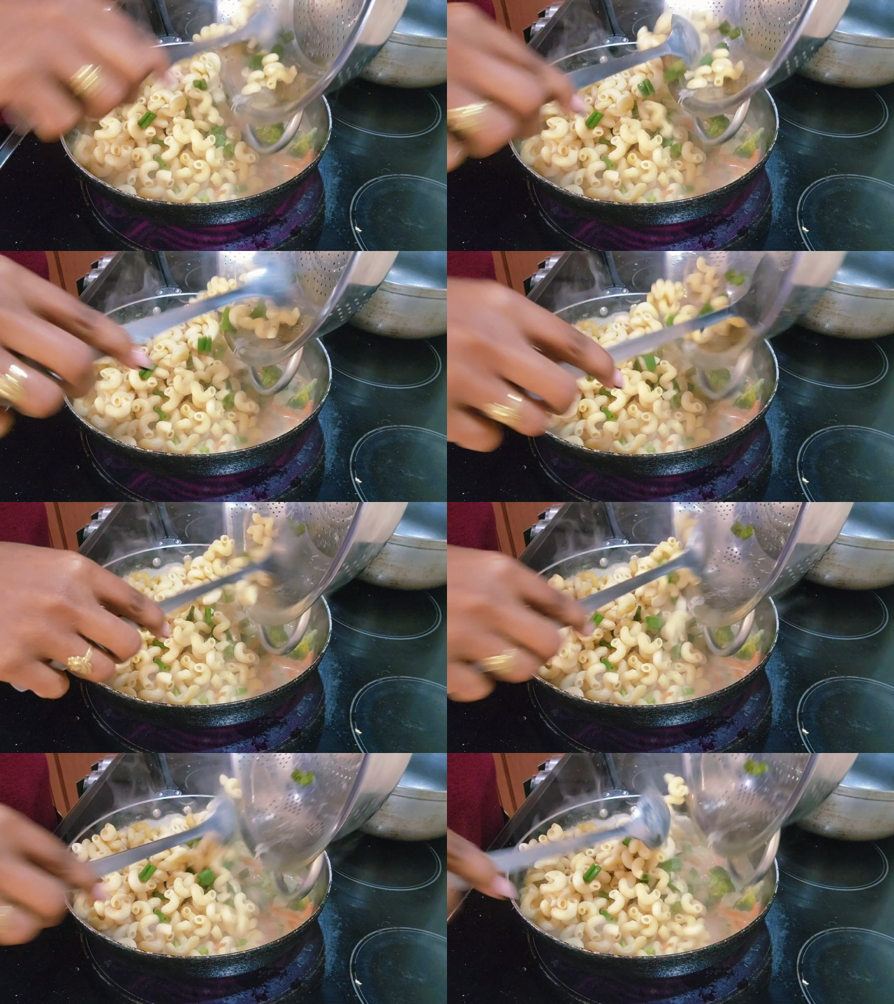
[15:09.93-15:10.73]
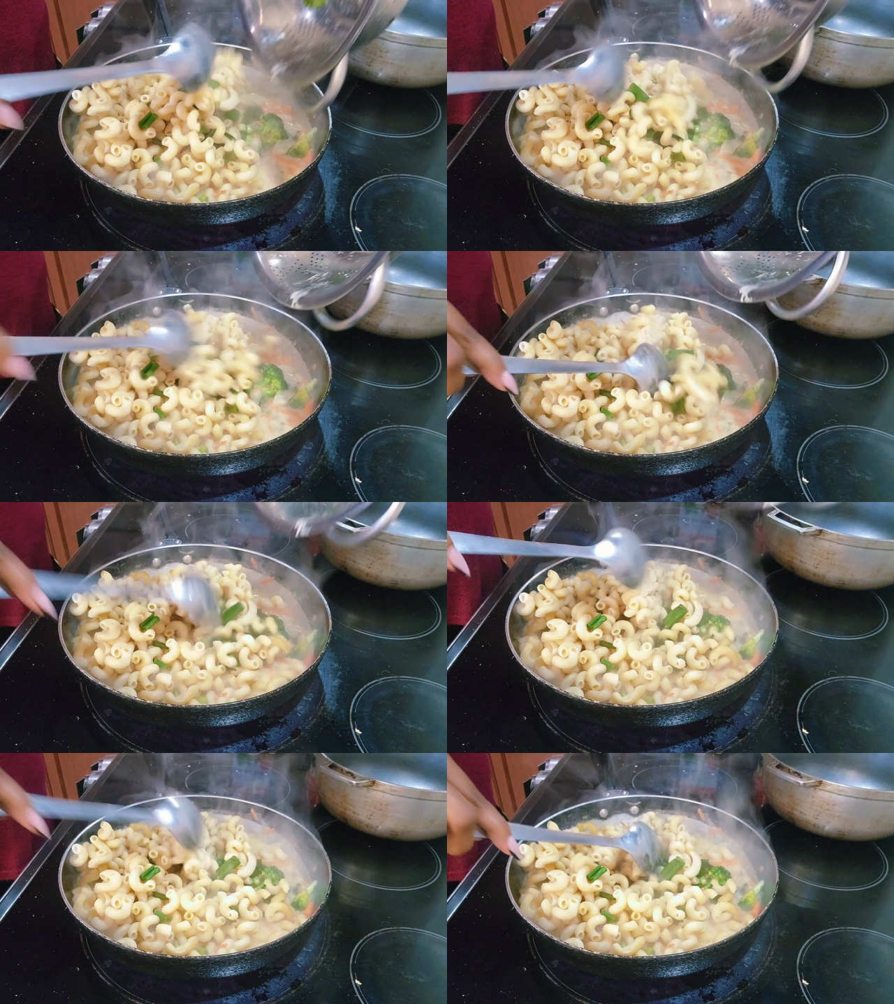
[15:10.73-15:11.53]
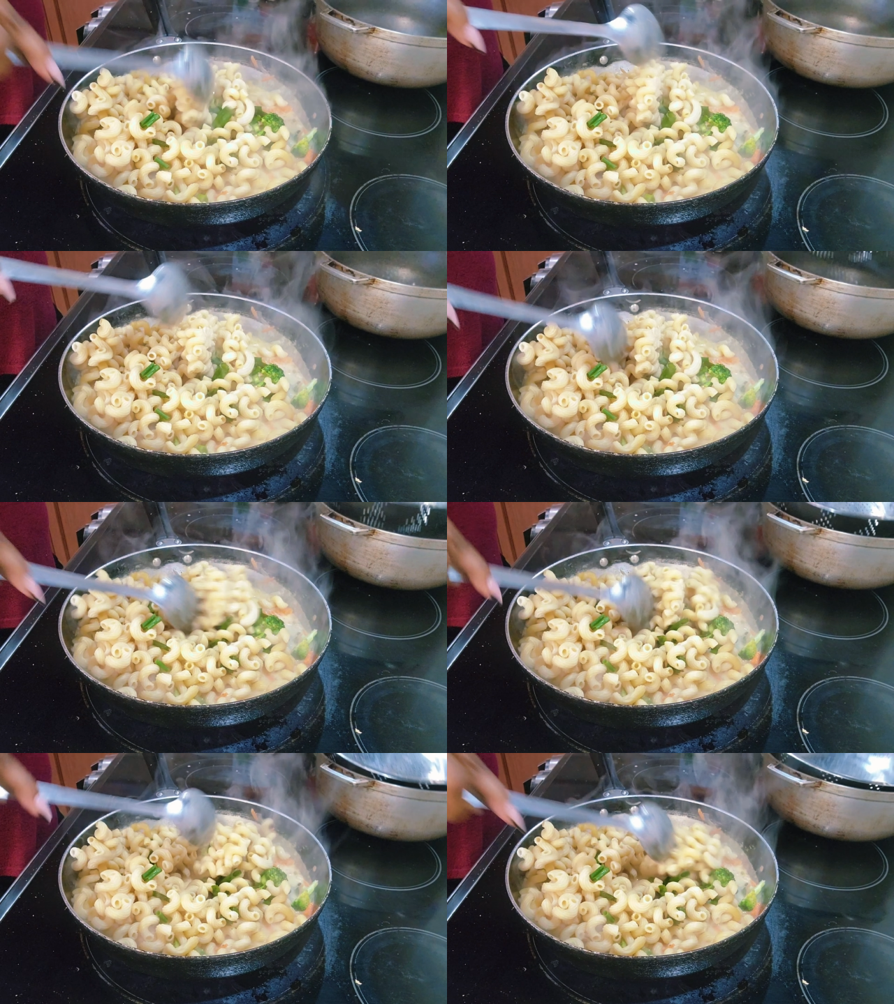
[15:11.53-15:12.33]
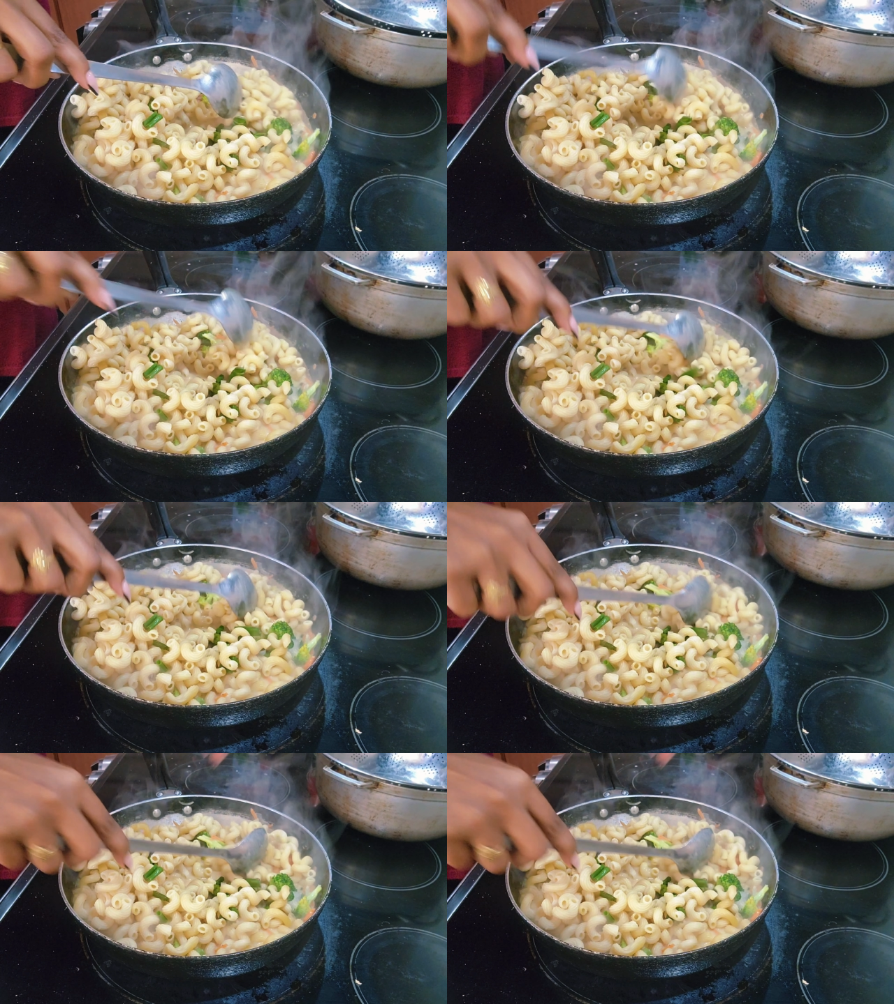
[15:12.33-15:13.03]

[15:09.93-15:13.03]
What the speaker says: (no speaker visible)